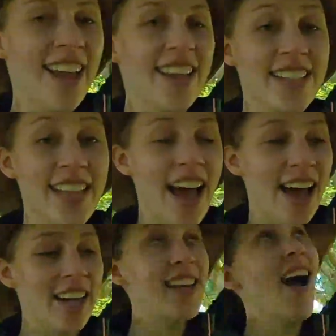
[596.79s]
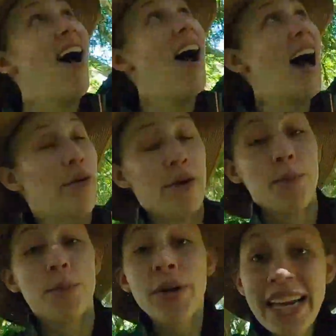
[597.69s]
is that
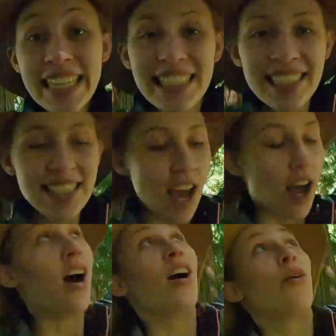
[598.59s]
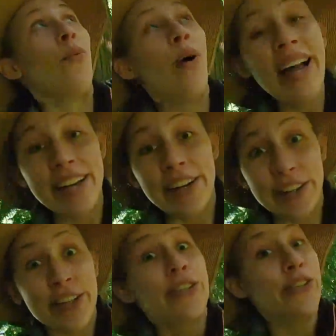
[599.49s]
our brains are
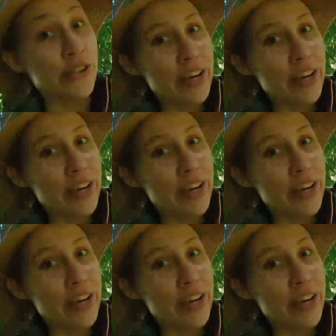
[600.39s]
wired to